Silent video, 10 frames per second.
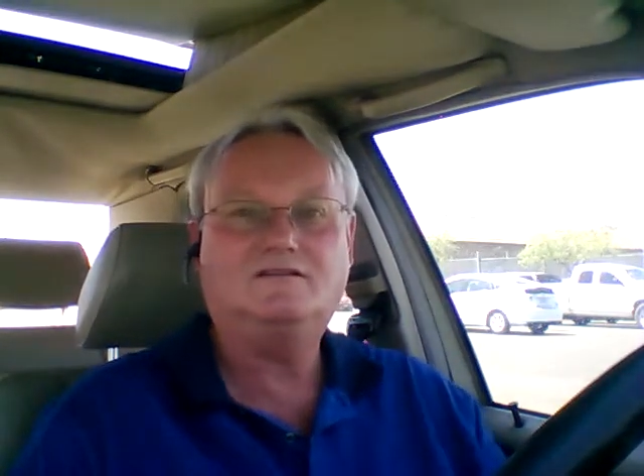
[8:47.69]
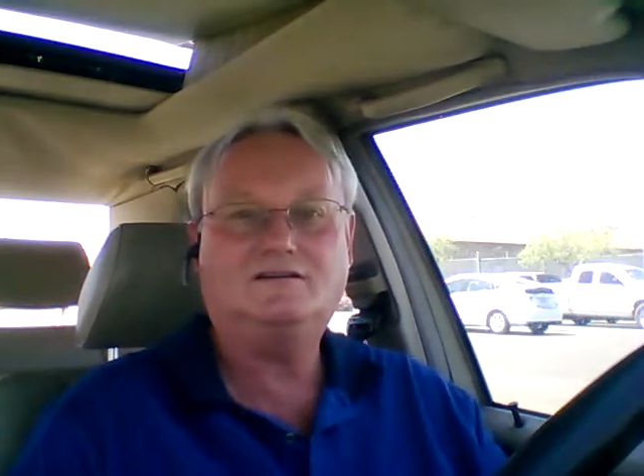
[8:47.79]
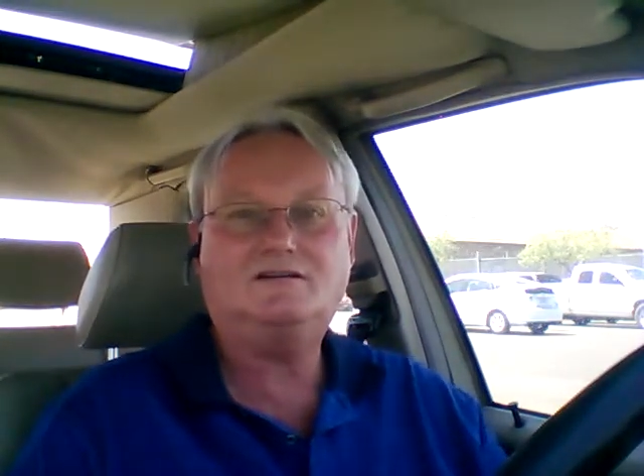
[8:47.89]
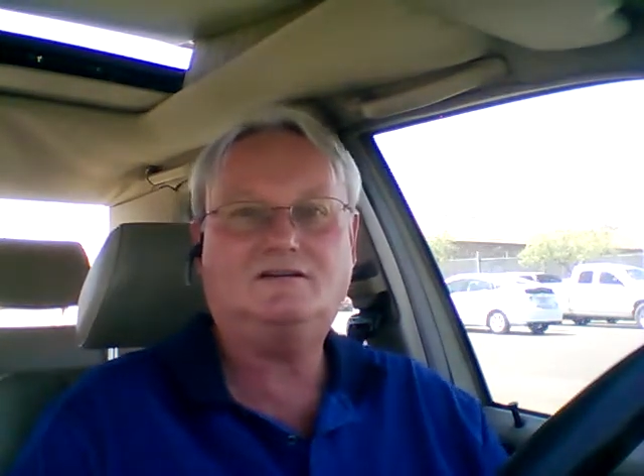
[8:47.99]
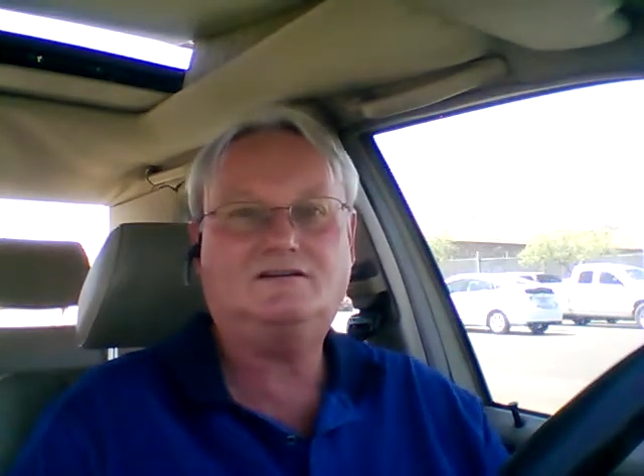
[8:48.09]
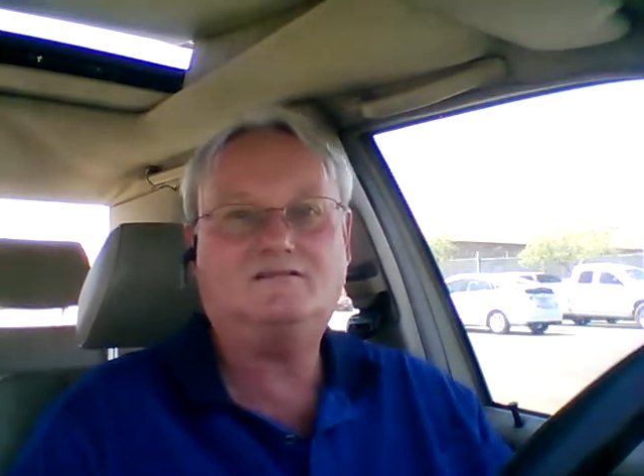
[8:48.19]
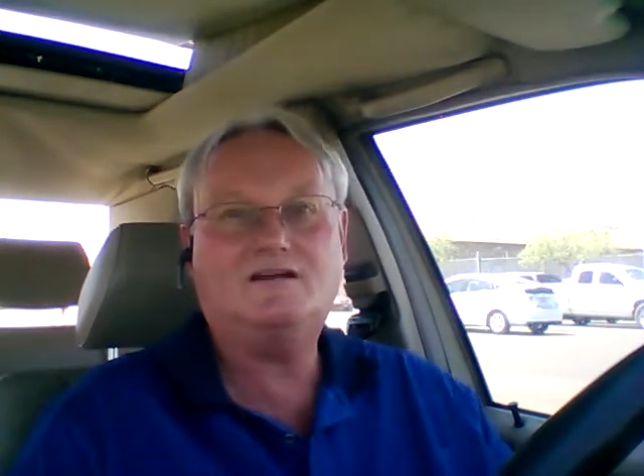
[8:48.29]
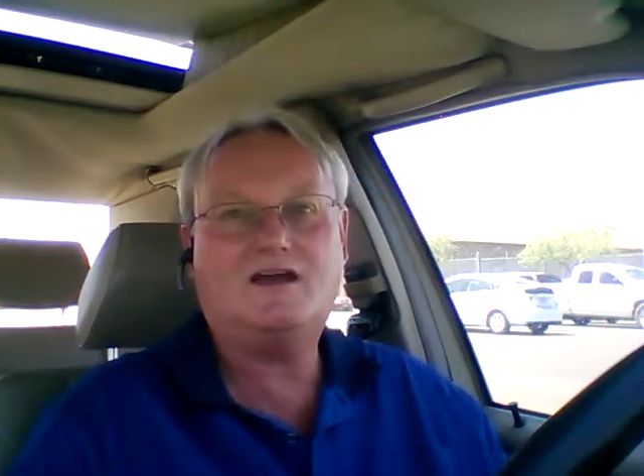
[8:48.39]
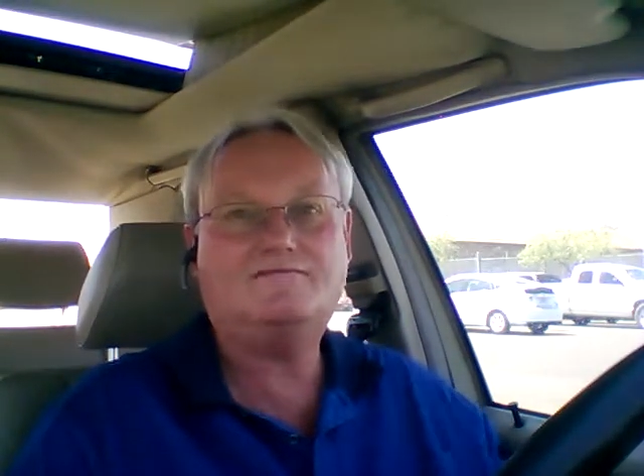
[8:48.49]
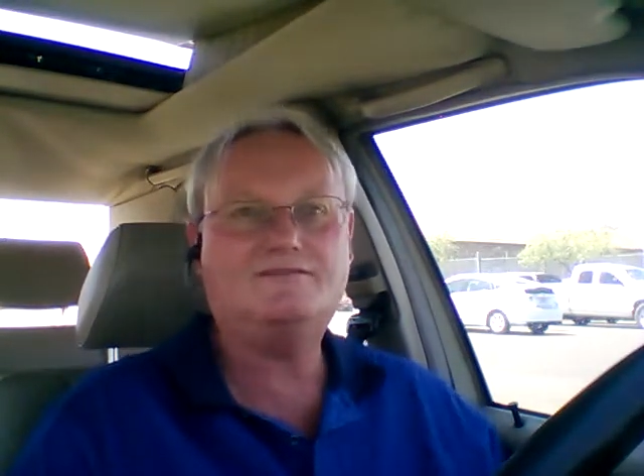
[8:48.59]

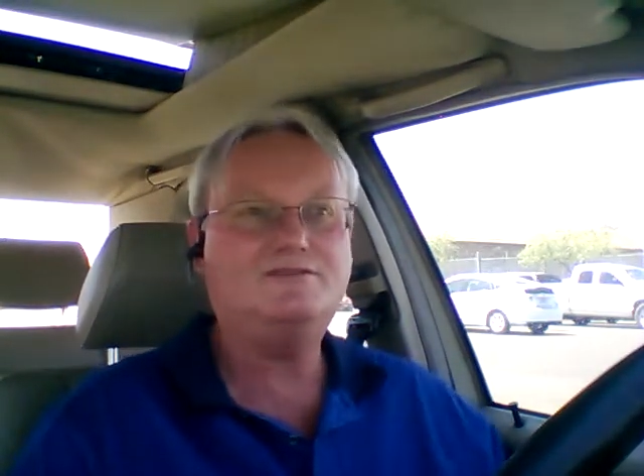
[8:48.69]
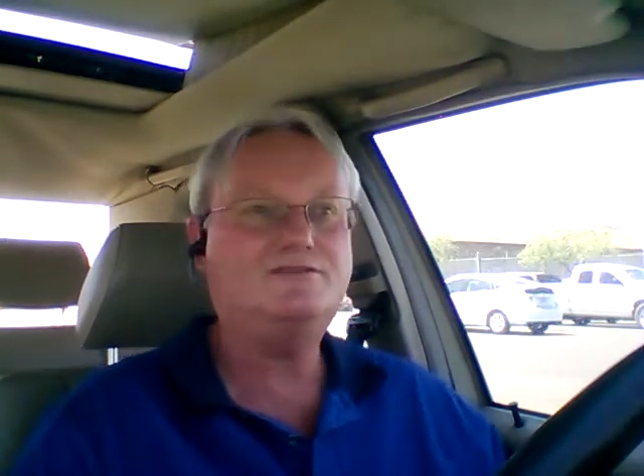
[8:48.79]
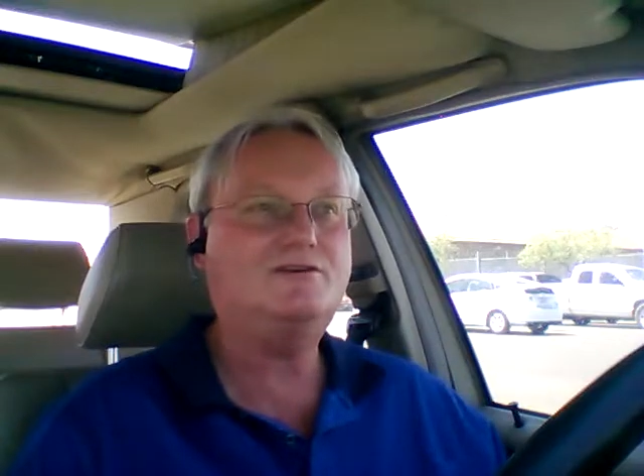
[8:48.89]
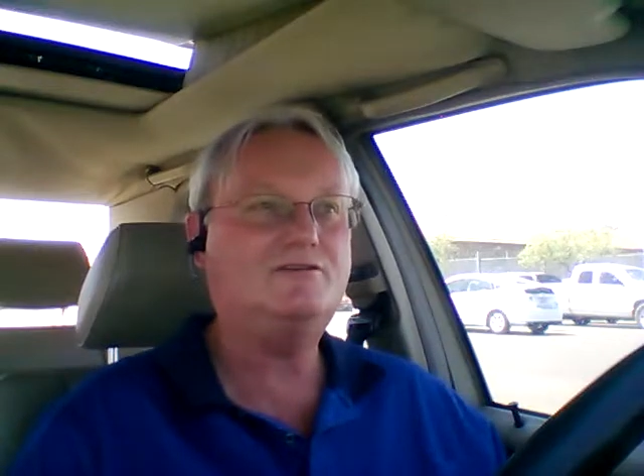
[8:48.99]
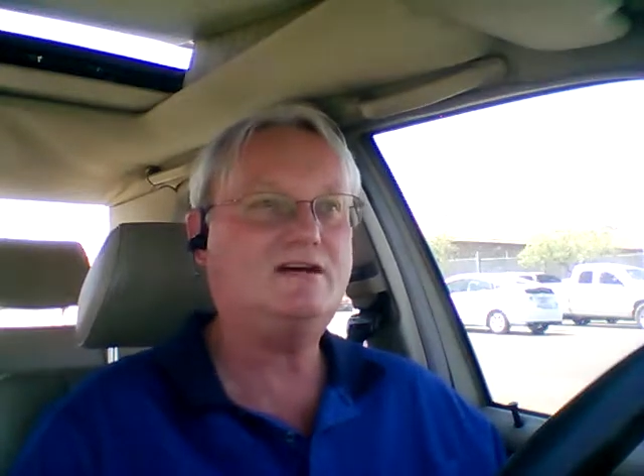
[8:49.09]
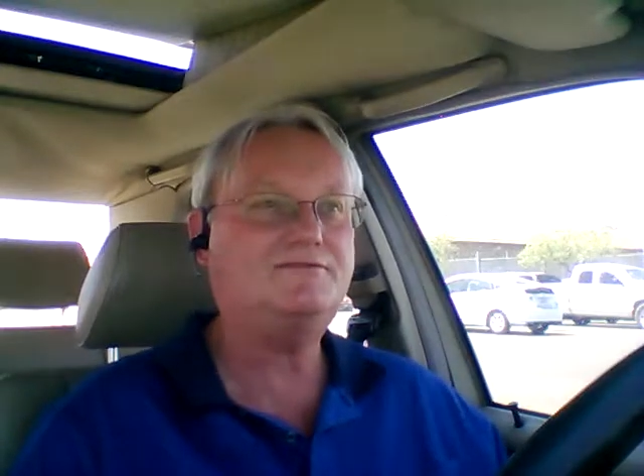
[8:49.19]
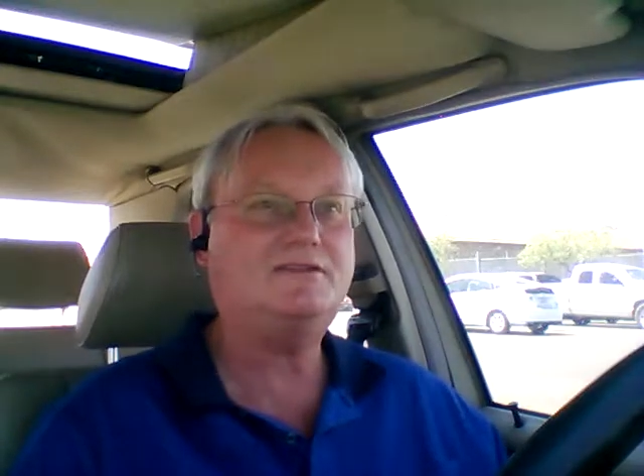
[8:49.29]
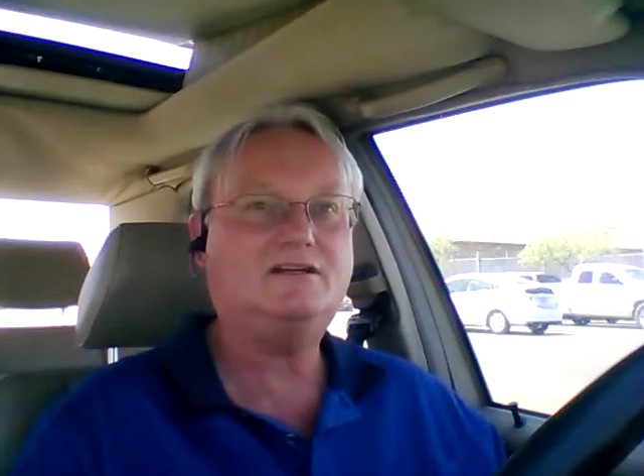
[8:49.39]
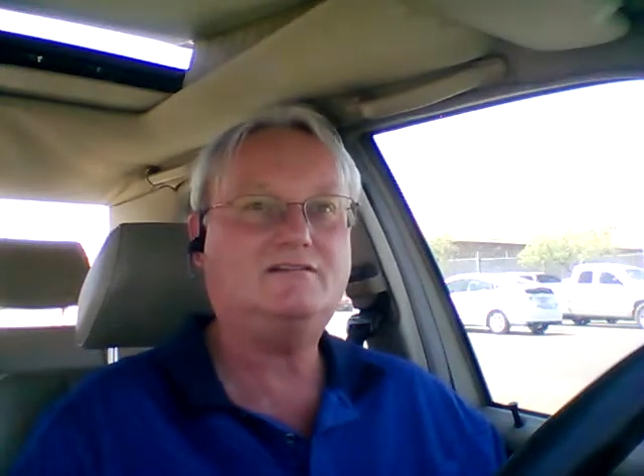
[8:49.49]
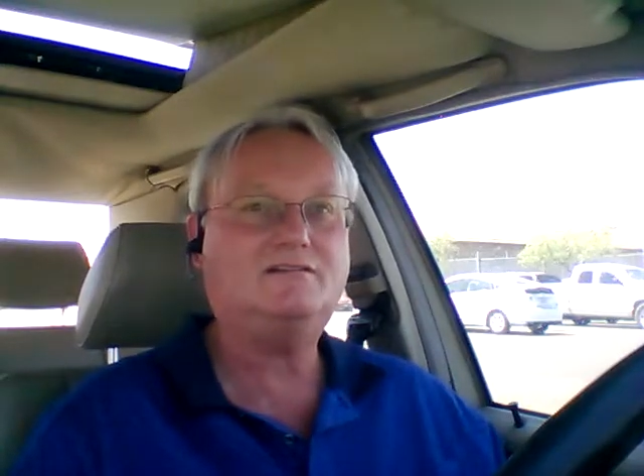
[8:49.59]
after you go out
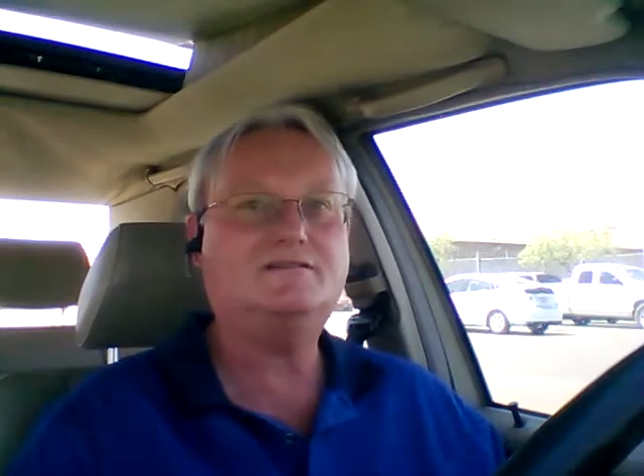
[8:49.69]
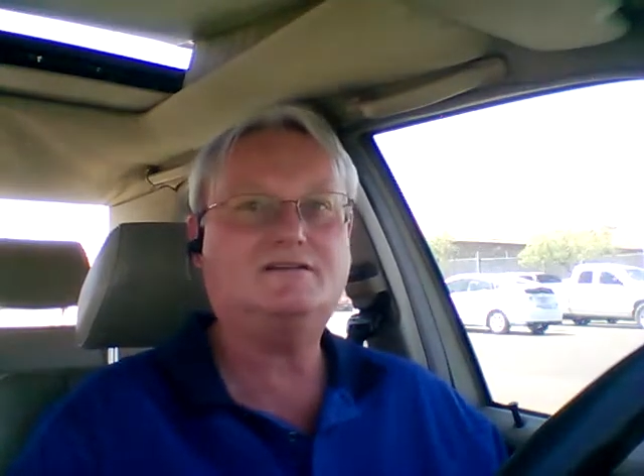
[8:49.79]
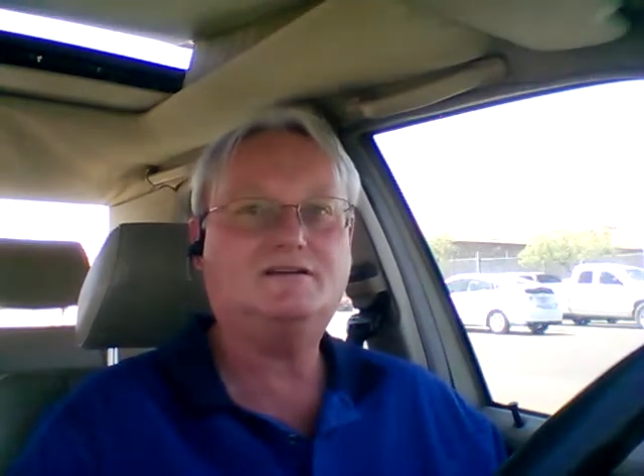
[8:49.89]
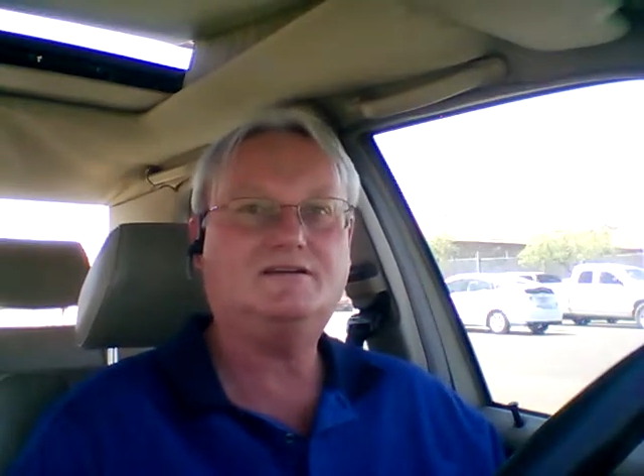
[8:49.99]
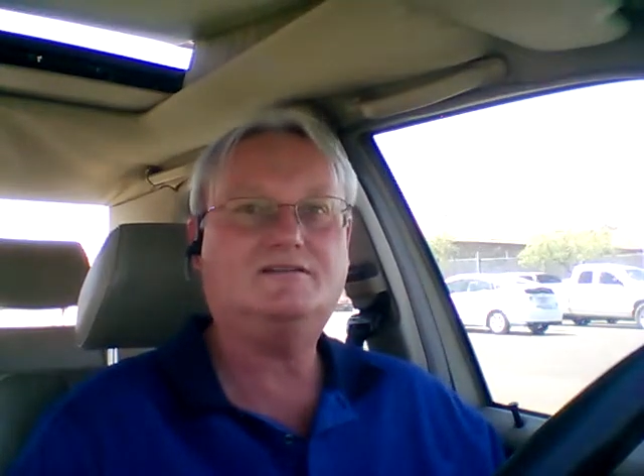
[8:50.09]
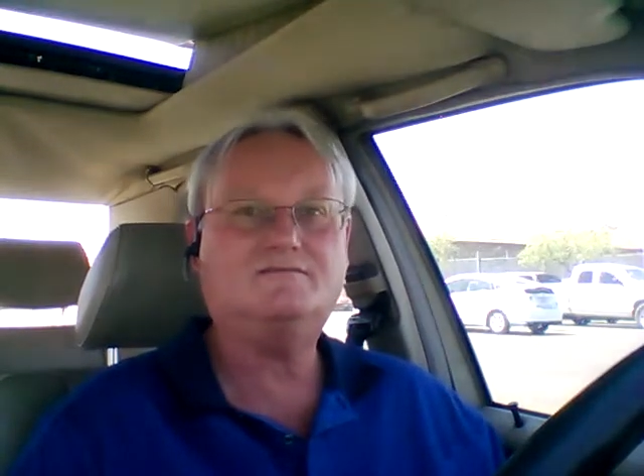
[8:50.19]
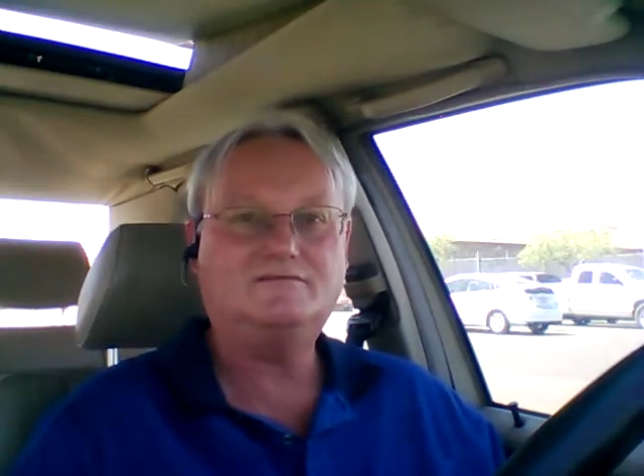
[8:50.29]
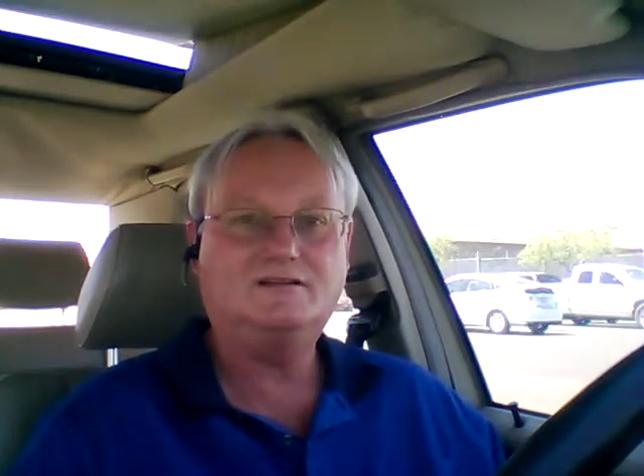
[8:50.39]
there and